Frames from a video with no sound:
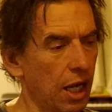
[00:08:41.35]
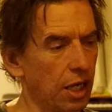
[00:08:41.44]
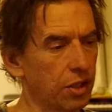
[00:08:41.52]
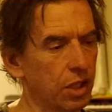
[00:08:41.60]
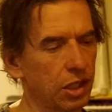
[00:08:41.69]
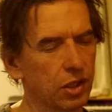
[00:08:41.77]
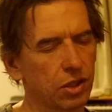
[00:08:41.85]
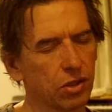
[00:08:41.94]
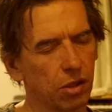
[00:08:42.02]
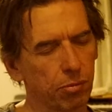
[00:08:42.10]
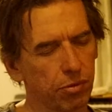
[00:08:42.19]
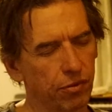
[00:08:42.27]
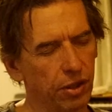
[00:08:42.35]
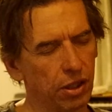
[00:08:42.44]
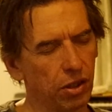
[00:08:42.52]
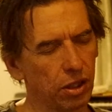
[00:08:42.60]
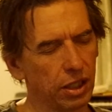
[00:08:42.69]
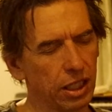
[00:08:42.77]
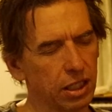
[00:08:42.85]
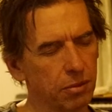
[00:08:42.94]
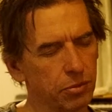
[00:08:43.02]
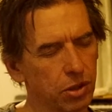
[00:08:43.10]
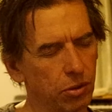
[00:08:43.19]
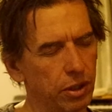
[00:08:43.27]
Jesus not letting them
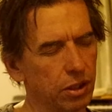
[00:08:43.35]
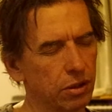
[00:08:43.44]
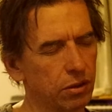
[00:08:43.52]
do it.